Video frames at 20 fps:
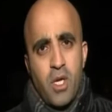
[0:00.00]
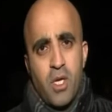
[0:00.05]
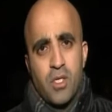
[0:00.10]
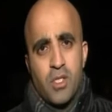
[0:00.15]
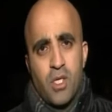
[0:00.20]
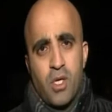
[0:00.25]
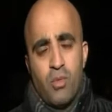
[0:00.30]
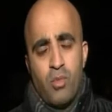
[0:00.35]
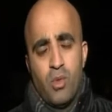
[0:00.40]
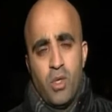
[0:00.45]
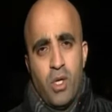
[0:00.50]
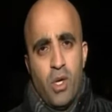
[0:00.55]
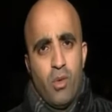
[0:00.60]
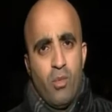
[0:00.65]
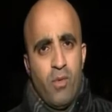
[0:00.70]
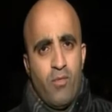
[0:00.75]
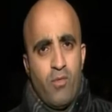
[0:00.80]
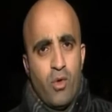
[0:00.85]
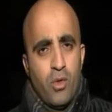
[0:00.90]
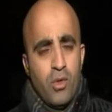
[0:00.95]
So,
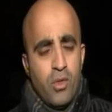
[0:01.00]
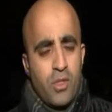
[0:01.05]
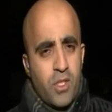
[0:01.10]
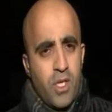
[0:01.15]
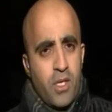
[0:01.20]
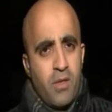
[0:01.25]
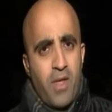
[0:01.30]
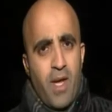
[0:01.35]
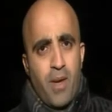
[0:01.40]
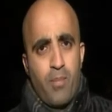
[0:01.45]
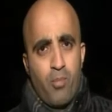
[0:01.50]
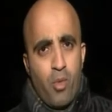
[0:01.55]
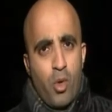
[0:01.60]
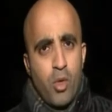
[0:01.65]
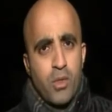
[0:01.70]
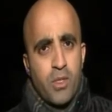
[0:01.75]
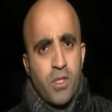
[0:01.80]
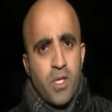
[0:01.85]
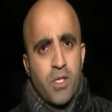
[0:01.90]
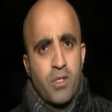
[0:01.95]
we've got to see that
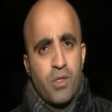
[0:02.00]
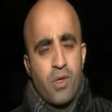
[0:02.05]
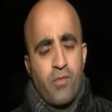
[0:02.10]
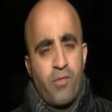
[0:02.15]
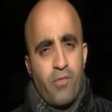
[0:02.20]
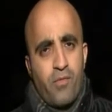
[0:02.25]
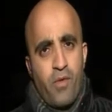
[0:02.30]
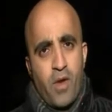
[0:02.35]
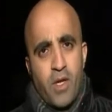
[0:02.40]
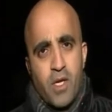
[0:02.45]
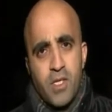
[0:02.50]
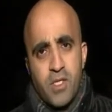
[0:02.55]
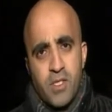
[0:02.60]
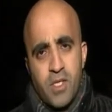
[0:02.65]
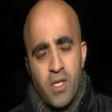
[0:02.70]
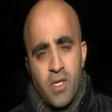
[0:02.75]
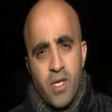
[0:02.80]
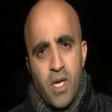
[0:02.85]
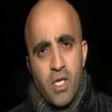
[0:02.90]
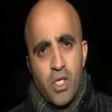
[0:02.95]
process of
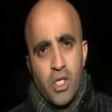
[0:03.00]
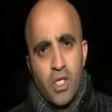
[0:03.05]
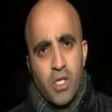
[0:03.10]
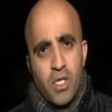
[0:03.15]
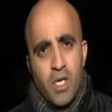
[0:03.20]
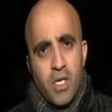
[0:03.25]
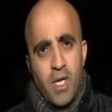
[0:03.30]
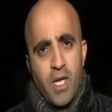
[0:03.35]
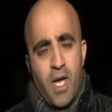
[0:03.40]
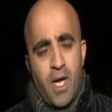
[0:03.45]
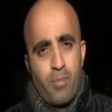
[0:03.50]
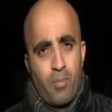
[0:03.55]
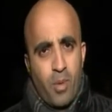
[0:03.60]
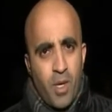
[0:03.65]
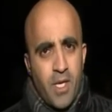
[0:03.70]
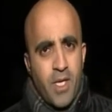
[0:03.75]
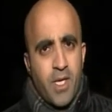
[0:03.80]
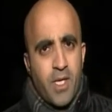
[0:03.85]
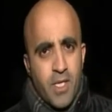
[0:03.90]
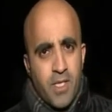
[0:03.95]
reconciliation, a
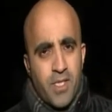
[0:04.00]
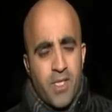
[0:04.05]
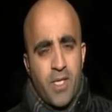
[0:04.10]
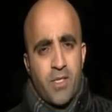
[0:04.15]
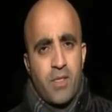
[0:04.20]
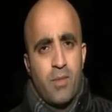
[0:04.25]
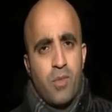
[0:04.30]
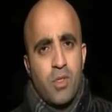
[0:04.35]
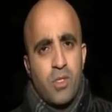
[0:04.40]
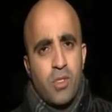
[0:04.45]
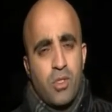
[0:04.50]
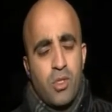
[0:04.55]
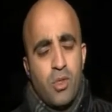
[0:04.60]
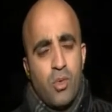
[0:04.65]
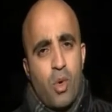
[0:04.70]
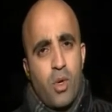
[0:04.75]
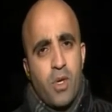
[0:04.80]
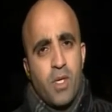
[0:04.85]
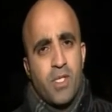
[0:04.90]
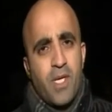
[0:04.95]
political settlement to
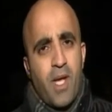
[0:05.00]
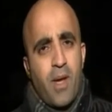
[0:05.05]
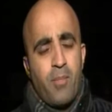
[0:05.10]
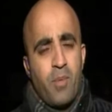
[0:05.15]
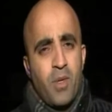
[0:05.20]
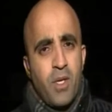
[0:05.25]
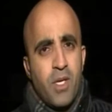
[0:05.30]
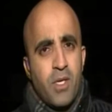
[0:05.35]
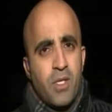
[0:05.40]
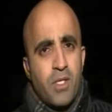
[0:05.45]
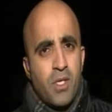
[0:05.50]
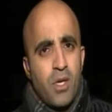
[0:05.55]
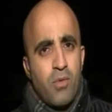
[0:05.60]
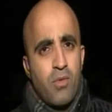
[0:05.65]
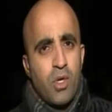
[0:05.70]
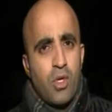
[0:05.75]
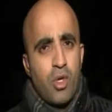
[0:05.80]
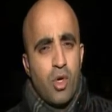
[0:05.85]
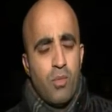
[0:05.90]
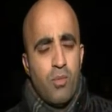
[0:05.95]
what is happening in
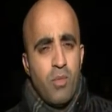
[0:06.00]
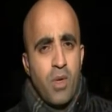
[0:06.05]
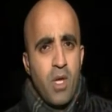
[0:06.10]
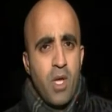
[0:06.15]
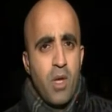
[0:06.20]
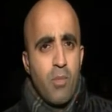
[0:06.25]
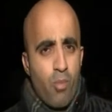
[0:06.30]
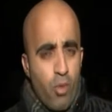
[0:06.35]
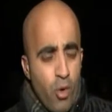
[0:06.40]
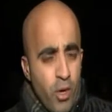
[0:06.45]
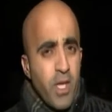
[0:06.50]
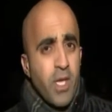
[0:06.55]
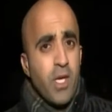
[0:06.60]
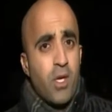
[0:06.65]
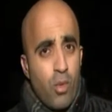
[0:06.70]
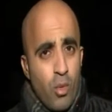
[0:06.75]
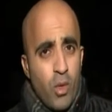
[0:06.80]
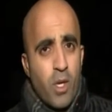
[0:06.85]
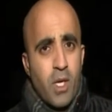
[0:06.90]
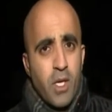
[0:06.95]
Syria come pretty
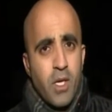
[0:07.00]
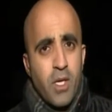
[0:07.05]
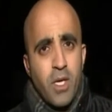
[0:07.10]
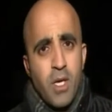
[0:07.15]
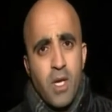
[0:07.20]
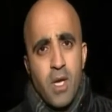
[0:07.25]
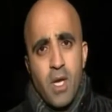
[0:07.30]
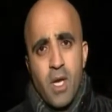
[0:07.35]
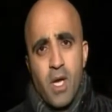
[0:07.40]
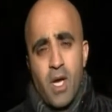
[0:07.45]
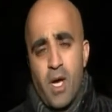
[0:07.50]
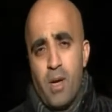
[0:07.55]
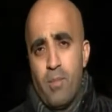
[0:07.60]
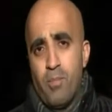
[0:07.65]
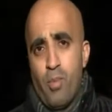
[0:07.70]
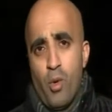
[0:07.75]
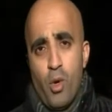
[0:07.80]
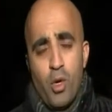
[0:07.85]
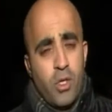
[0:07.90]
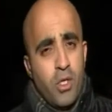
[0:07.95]
quickly.
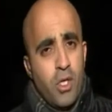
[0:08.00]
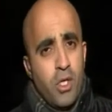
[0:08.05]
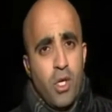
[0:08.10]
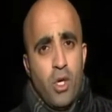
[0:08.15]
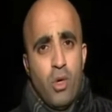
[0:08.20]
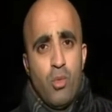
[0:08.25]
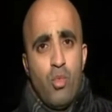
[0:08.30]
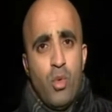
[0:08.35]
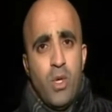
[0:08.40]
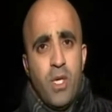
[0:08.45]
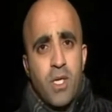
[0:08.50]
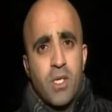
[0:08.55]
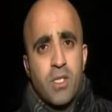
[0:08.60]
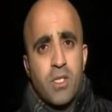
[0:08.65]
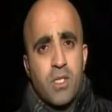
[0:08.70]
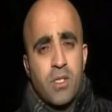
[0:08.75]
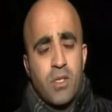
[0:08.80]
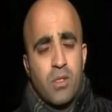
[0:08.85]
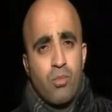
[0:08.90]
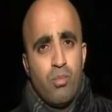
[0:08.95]
But we
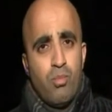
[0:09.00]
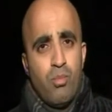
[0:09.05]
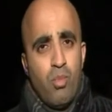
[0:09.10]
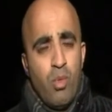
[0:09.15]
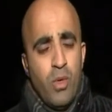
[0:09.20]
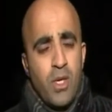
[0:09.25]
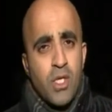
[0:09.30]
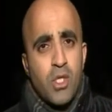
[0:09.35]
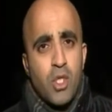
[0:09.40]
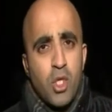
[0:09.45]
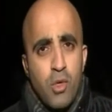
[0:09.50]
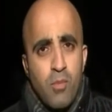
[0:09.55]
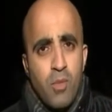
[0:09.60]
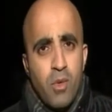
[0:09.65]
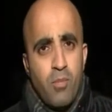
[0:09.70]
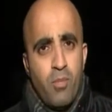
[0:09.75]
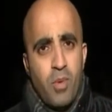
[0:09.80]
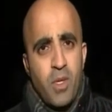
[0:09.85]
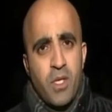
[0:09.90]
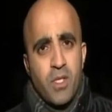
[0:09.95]
as
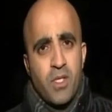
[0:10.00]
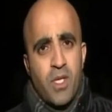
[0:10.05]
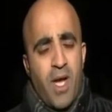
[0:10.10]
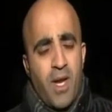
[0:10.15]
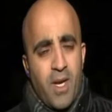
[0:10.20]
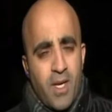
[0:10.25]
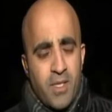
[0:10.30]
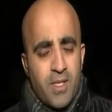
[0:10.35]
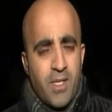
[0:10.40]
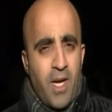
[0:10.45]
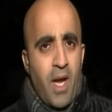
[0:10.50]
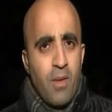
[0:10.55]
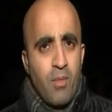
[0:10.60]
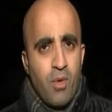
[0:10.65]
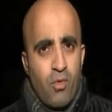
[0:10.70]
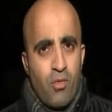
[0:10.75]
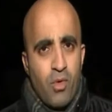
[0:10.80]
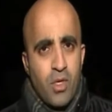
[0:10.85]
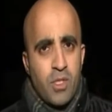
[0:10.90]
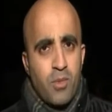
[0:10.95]
human beings at a time
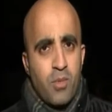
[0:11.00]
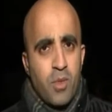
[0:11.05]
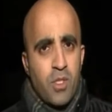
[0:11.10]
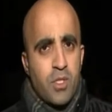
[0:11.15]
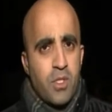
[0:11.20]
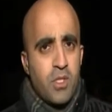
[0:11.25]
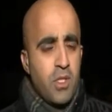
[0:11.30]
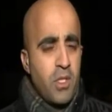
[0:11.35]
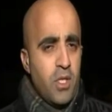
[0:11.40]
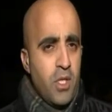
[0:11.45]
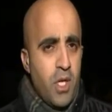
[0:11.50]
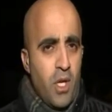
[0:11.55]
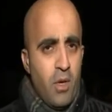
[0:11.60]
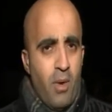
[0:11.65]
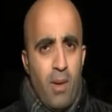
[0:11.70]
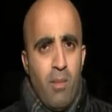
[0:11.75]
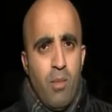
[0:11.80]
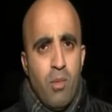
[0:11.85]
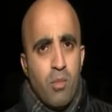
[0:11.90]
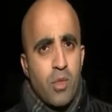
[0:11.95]
of Christmas, I'm
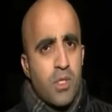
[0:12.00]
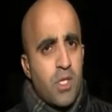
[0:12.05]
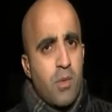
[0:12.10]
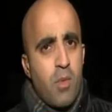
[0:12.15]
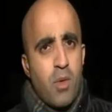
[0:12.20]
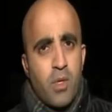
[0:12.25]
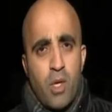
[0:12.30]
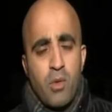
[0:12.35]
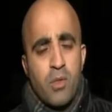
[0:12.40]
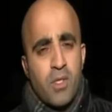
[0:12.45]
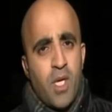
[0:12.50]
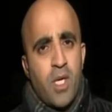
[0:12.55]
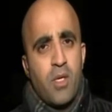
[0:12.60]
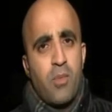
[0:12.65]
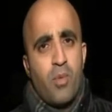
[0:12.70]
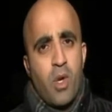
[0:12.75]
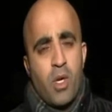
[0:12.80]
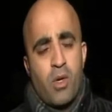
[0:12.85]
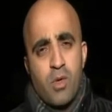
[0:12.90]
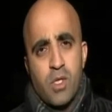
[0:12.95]
a Muslim, I don't
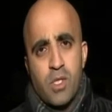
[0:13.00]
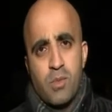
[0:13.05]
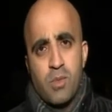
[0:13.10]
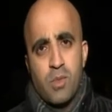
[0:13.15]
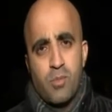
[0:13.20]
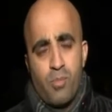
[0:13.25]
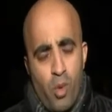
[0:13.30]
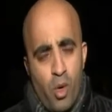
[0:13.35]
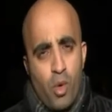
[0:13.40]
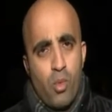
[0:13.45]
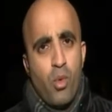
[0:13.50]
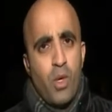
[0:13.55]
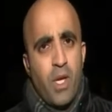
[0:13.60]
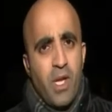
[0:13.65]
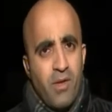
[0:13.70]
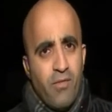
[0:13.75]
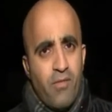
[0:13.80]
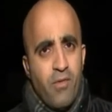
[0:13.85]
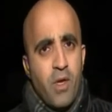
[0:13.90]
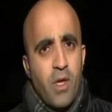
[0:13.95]
celebrate Christmas, but we
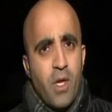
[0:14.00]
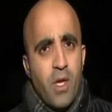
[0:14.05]
live